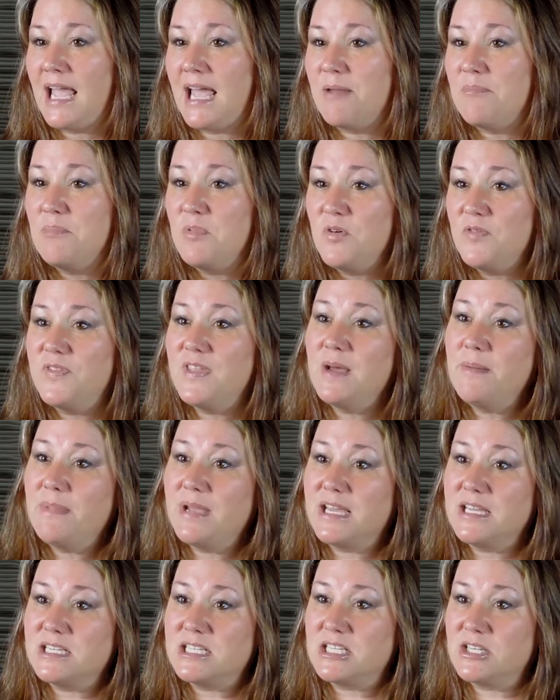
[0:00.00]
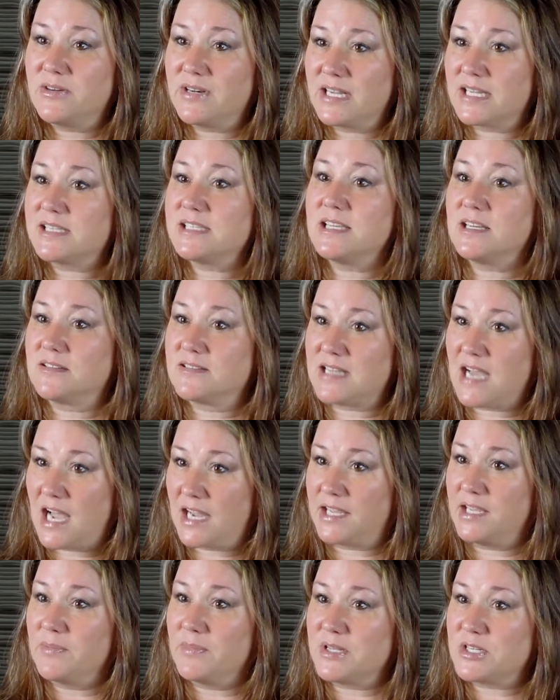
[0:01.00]
and move them into an Excel
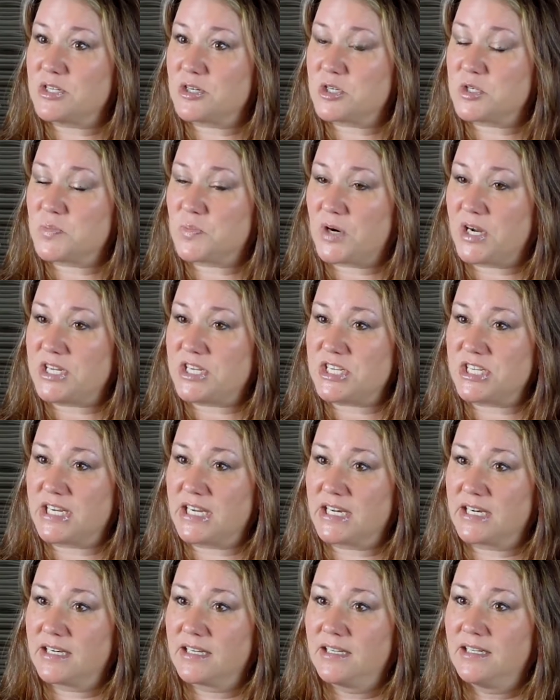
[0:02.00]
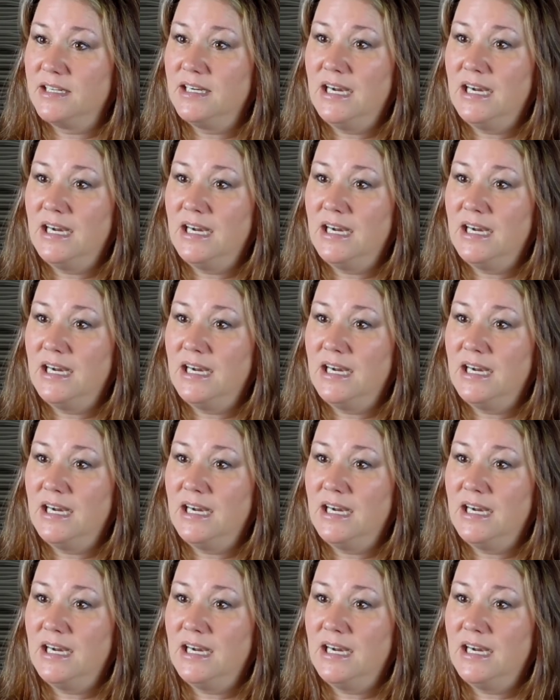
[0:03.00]
document or spreadsheet.